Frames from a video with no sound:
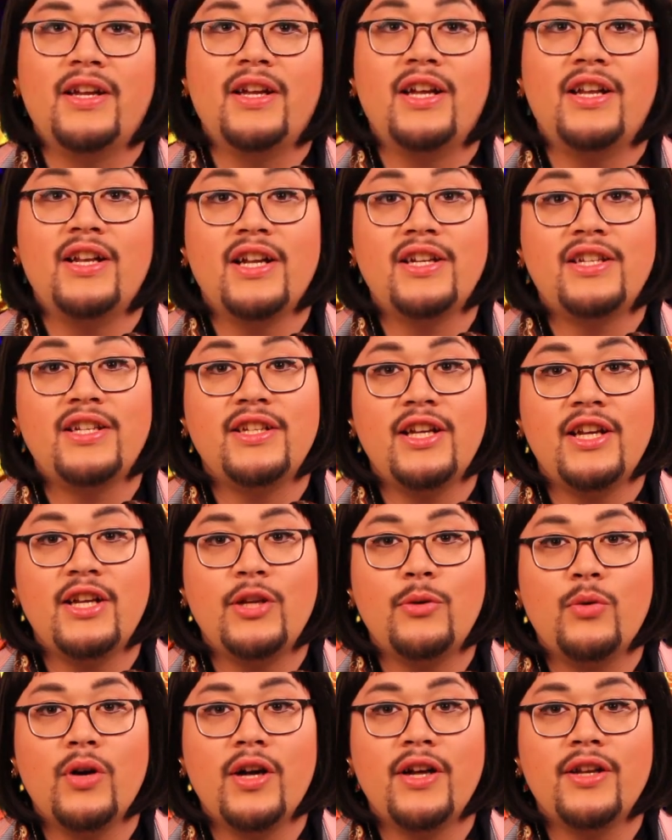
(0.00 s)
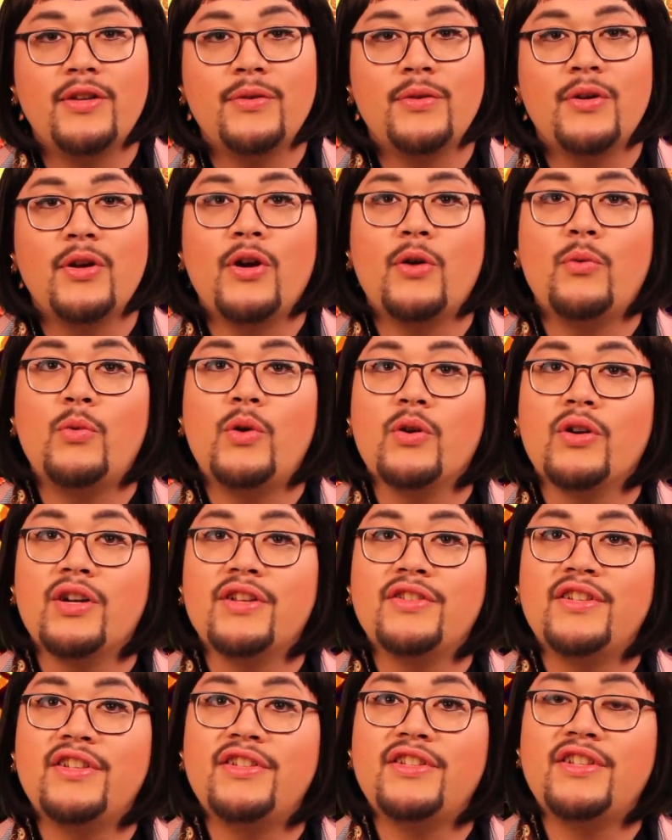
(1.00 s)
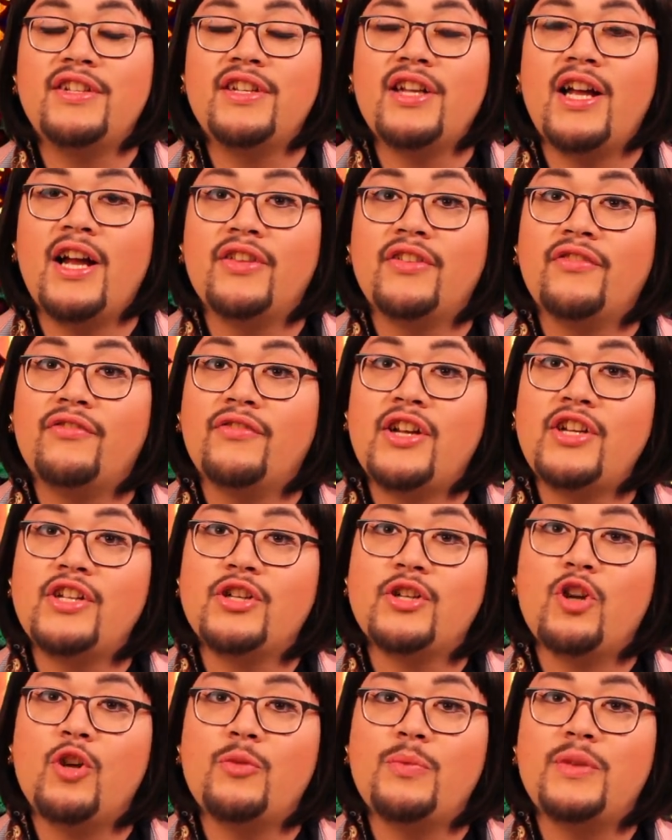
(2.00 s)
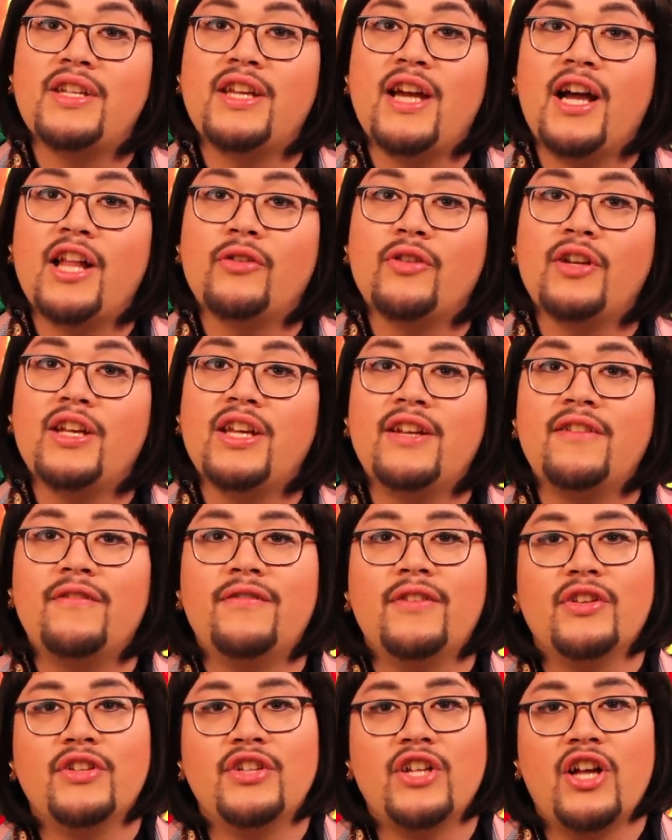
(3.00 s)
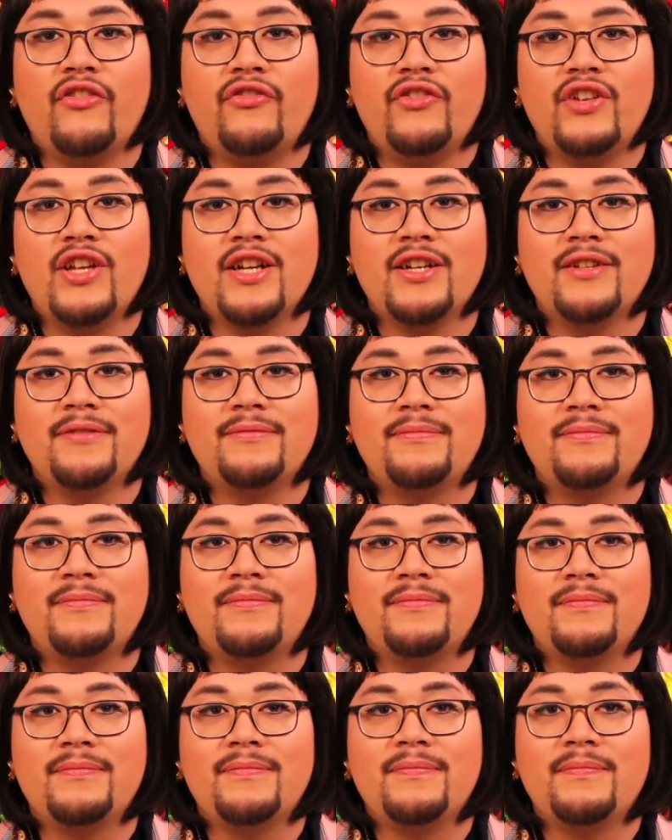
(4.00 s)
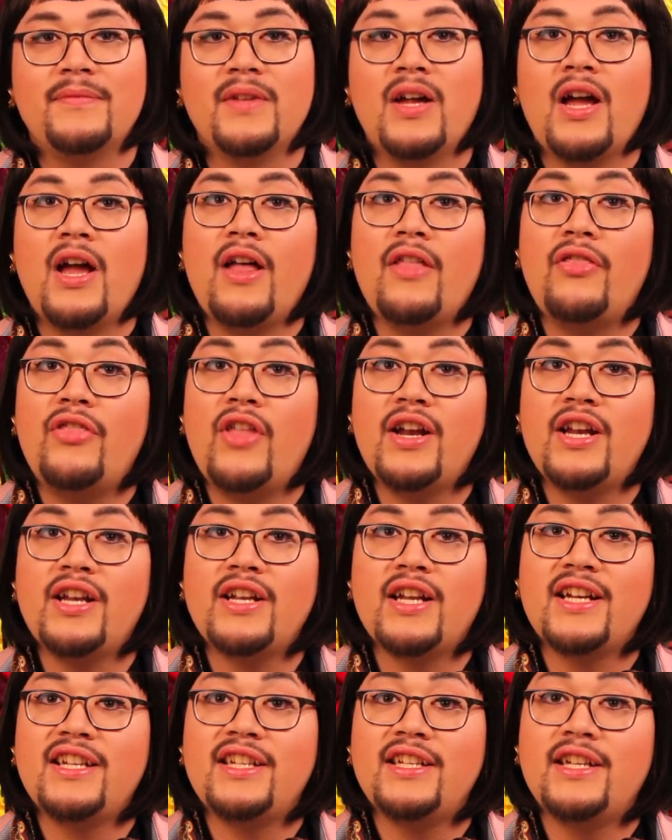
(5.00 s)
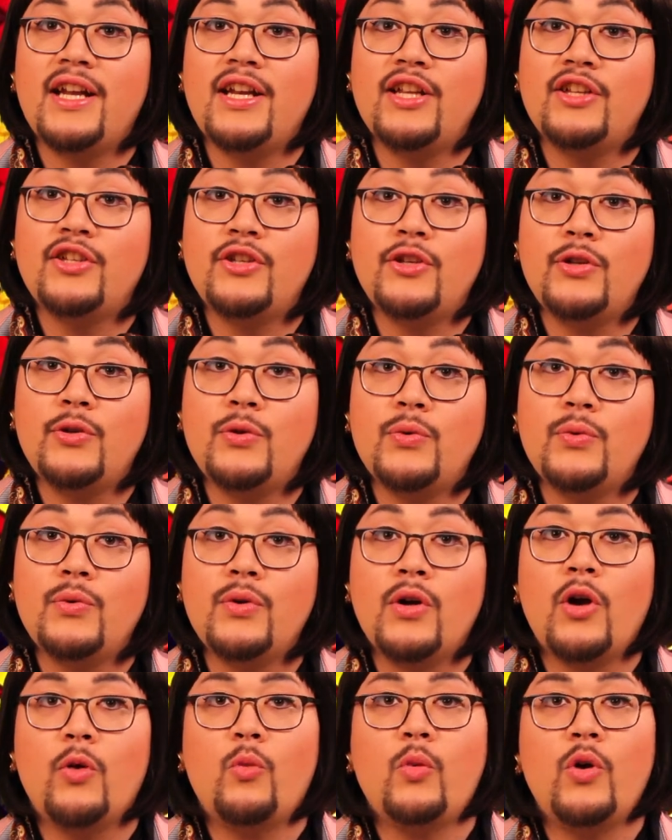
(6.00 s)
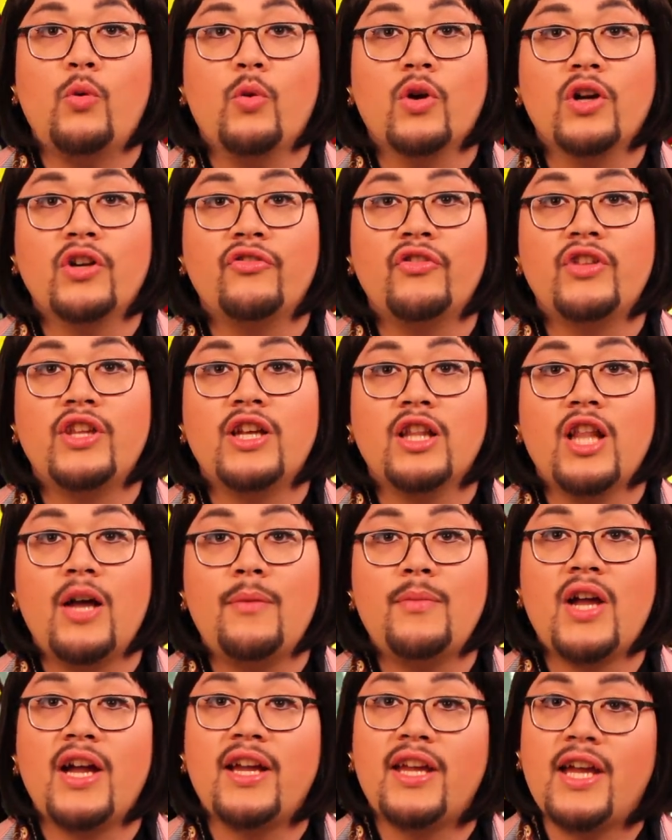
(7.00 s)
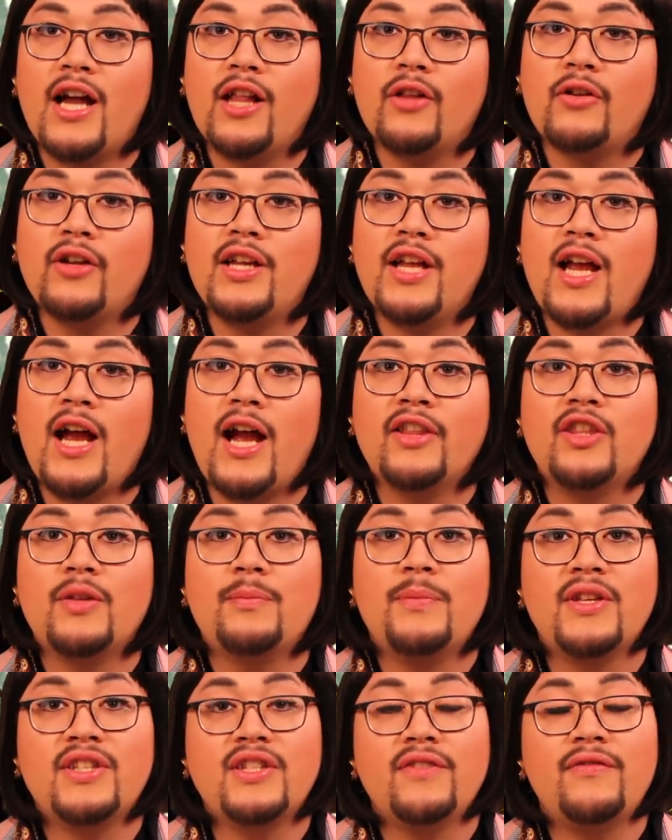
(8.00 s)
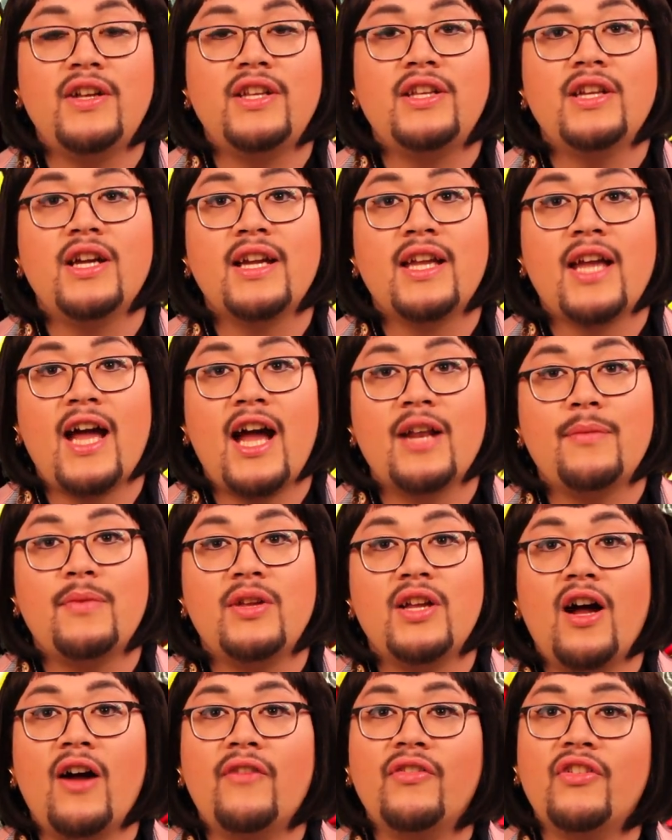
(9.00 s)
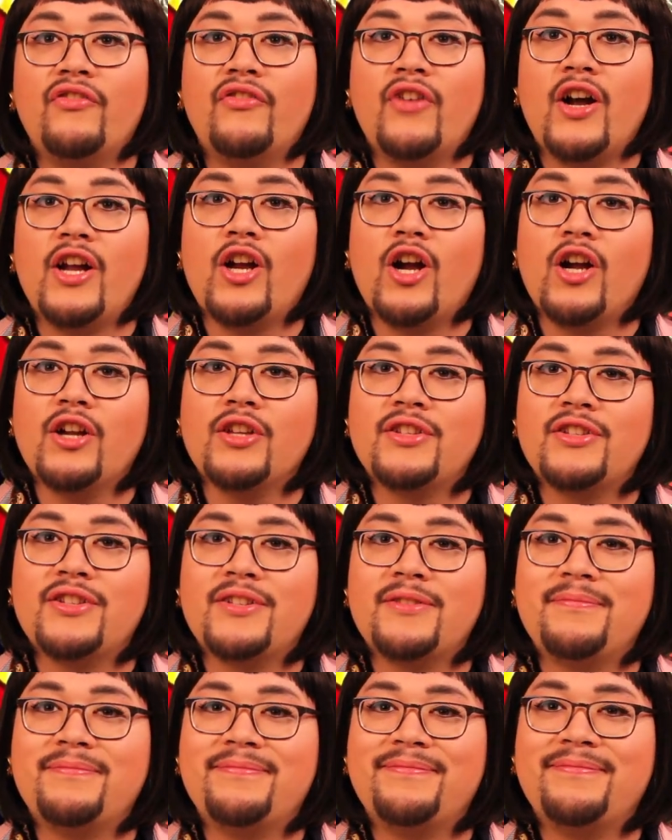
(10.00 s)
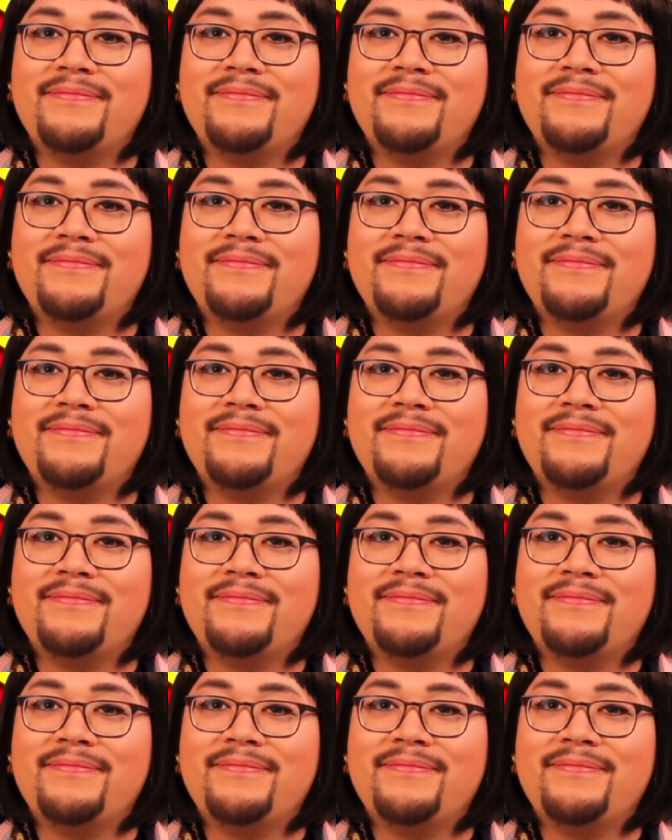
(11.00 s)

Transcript: In 1981, we were an assistant at the Fleischer-Ullman Gallery in Philadelphia. Then in 1982, we worked for the Alumni Gallery at the Pennsylvania Academy of the Fine Arts.